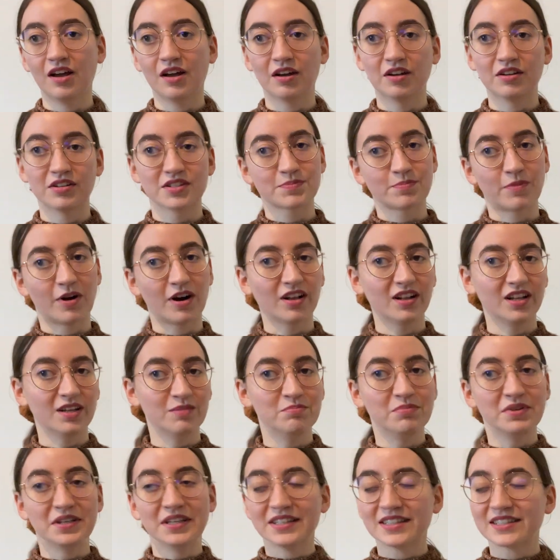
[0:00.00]
sparkly
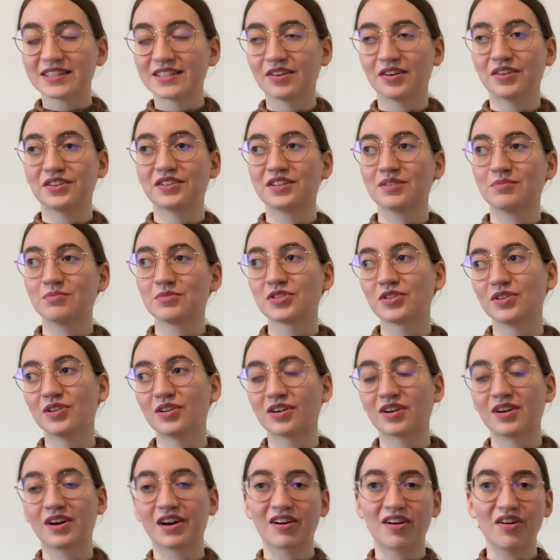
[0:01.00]
beads on them to look
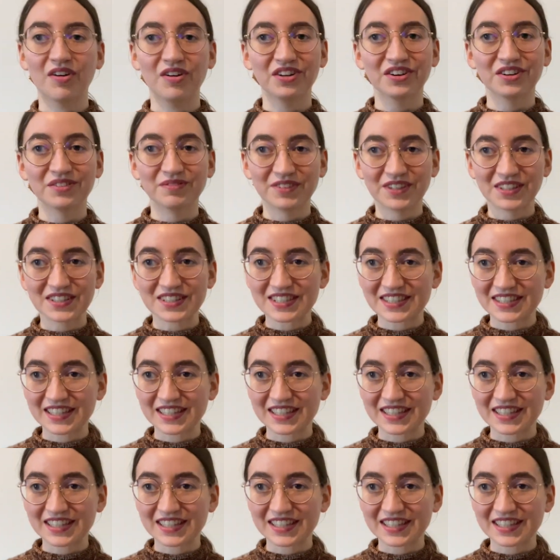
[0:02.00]
like ornaments.